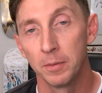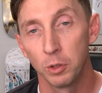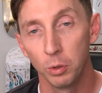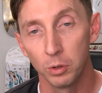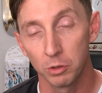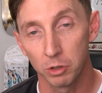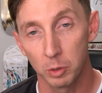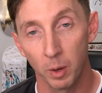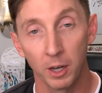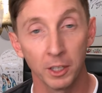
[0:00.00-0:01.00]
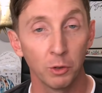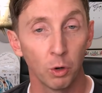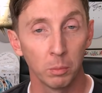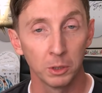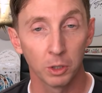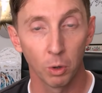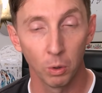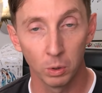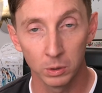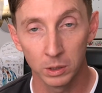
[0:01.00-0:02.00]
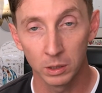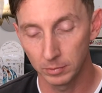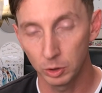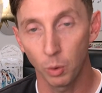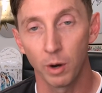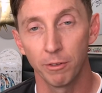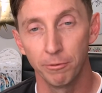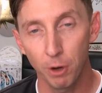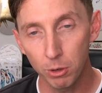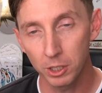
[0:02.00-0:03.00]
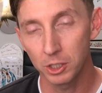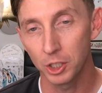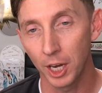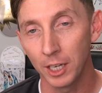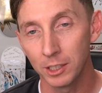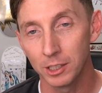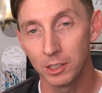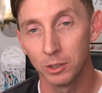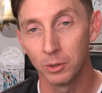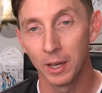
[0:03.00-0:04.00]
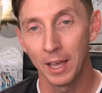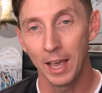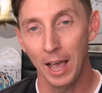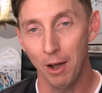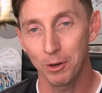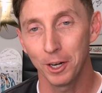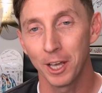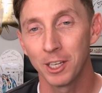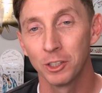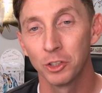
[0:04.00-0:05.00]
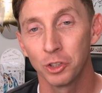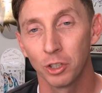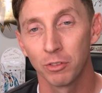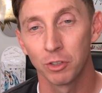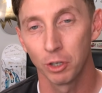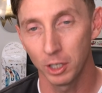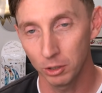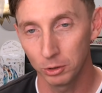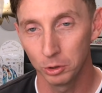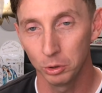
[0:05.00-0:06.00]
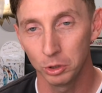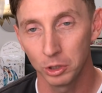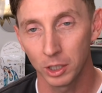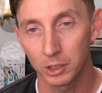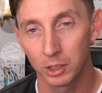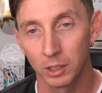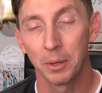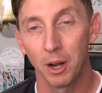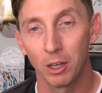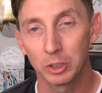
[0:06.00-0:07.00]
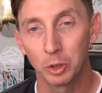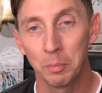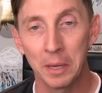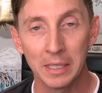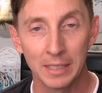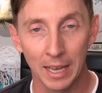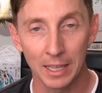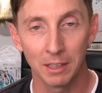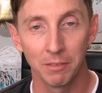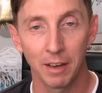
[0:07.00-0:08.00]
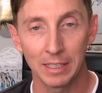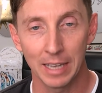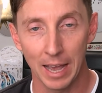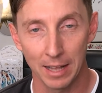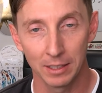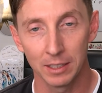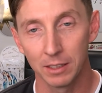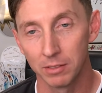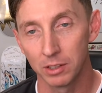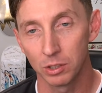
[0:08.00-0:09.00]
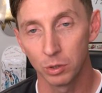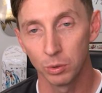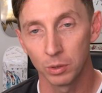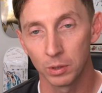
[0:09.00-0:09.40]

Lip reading: Tooth is responding normal to cold, so our focus changes to how can I conserve critical tooth structure but also maintain the vitality of this tooth.